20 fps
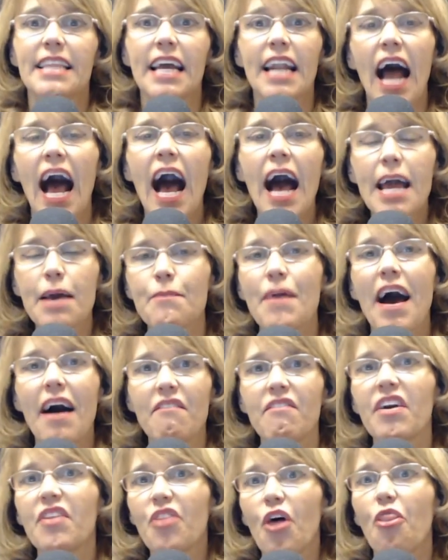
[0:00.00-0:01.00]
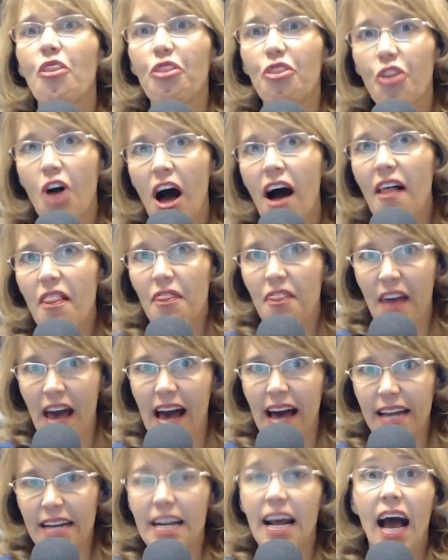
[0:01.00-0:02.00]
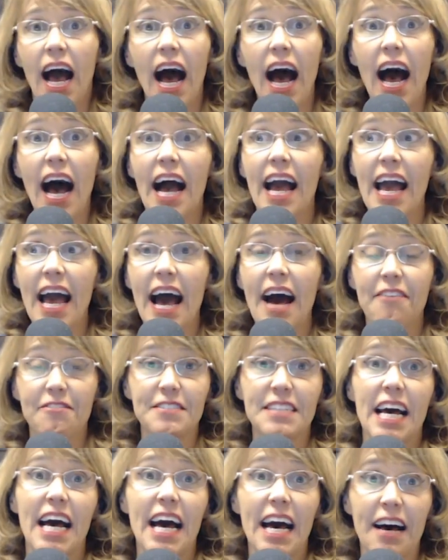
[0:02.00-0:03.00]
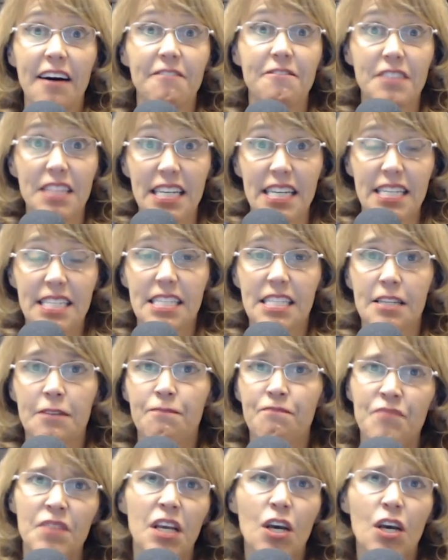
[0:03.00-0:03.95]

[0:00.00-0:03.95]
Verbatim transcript: that I am having the thought that I have to have this,